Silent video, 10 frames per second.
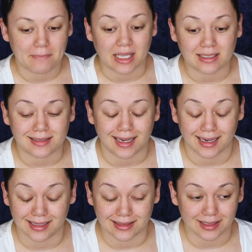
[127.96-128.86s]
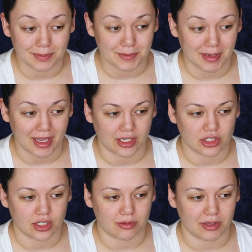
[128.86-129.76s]
He has tiny lips, man.
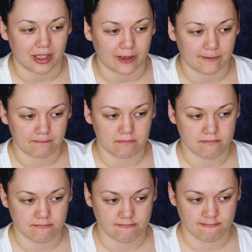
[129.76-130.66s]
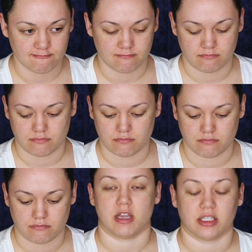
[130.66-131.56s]
It's gonna be like,
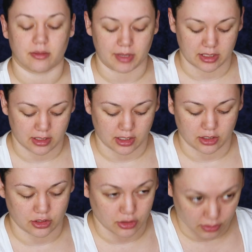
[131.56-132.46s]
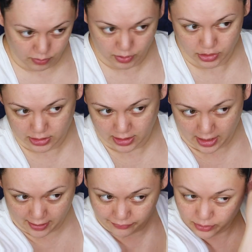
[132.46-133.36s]
that's the best I could do. We're just gonna
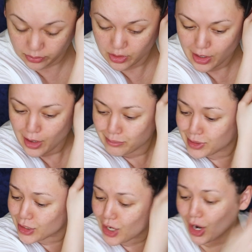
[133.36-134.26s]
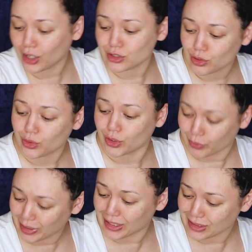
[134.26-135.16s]
have to be a contour
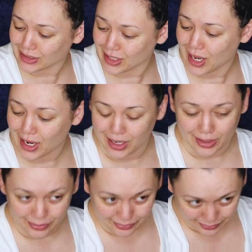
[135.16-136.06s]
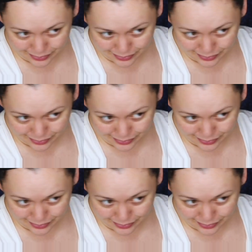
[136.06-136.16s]
queen today.